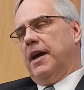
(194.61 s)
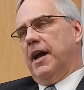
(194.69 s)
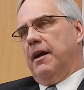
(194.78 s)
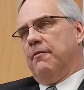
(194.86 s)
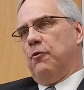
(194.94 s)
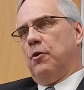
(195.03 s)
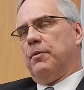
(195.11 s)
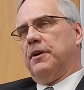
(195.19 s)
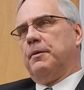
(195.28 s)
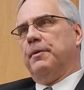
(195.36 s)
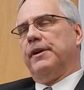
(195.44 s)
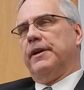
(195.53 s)
and former
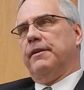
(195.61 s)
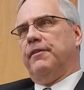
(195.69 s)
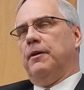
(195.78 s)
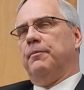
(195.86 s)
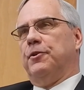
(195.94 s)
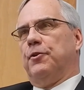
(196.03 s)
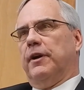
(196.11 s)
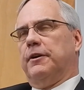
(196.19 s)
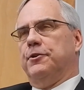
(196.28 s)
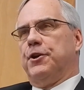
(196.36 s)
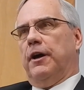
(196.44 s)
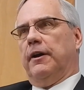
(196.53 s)
Community Development
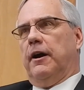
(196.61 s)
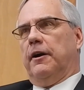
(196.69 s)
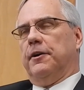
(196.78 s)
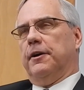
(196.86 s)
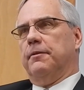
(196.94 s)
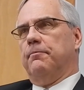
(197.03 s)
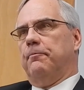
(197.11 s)
Director John Gardner,